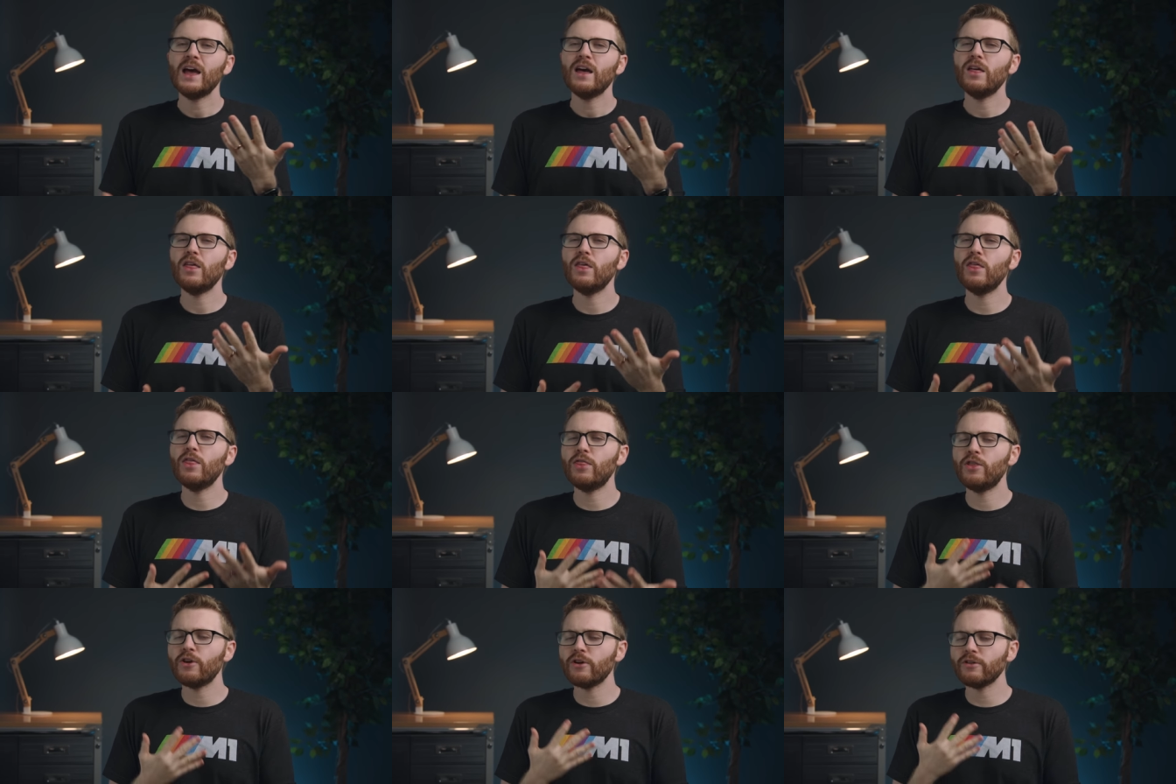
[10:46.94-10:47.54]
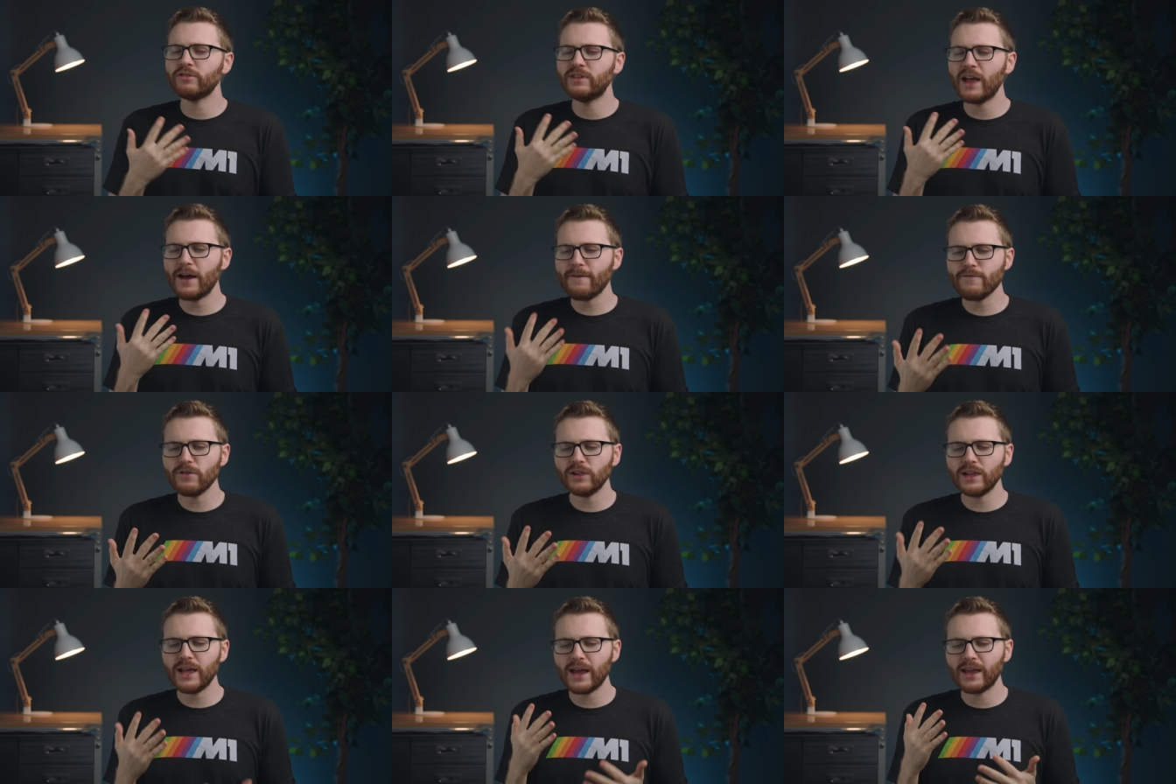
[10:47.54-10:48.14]
there's
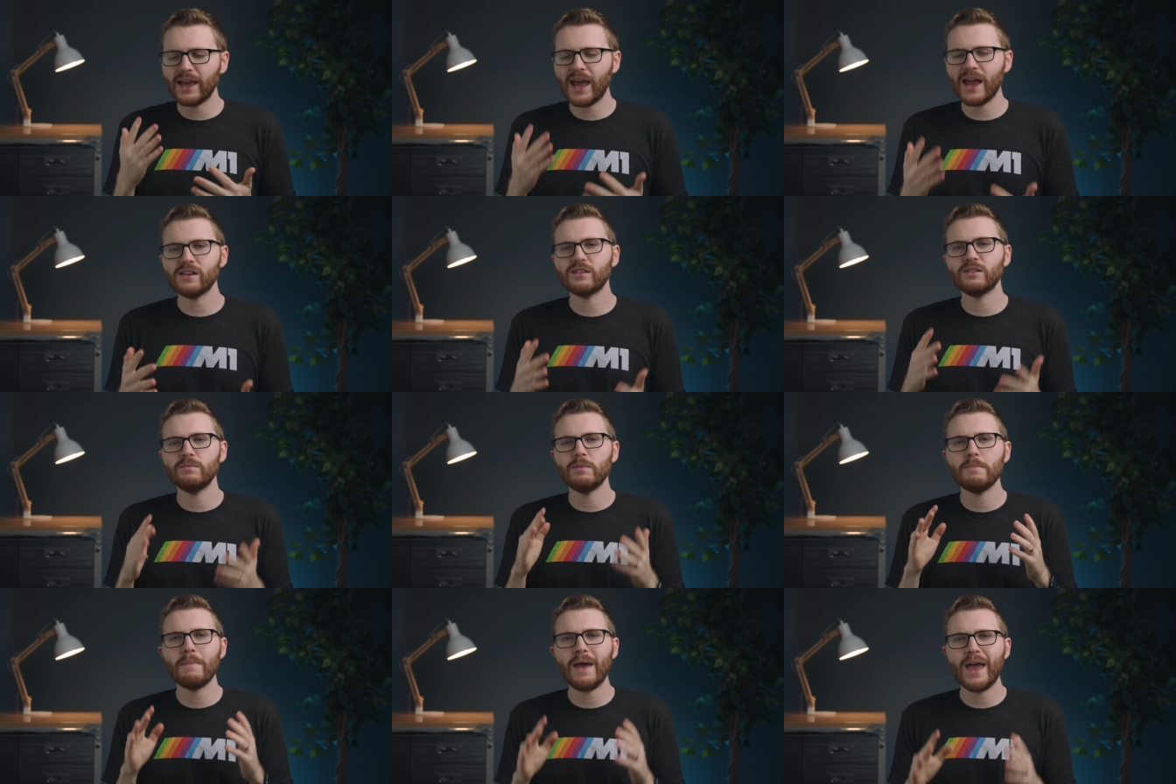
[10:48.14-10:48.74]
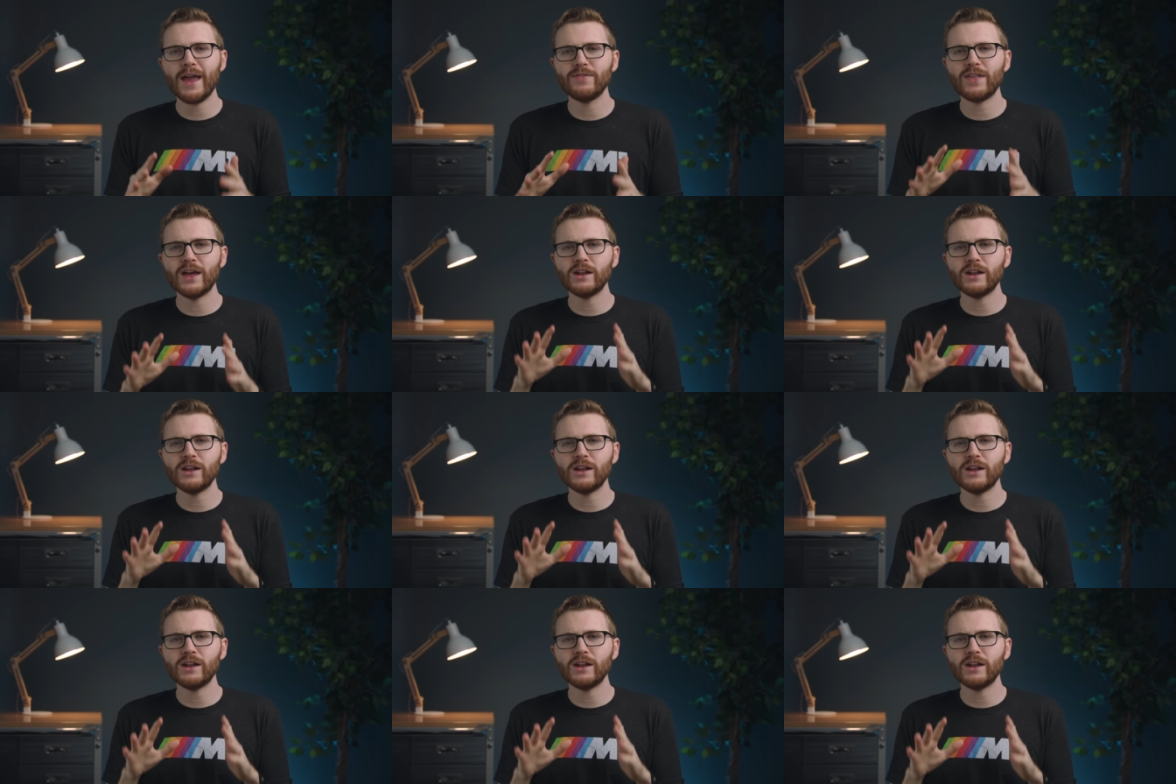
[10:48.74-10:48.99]
definitely a case to be made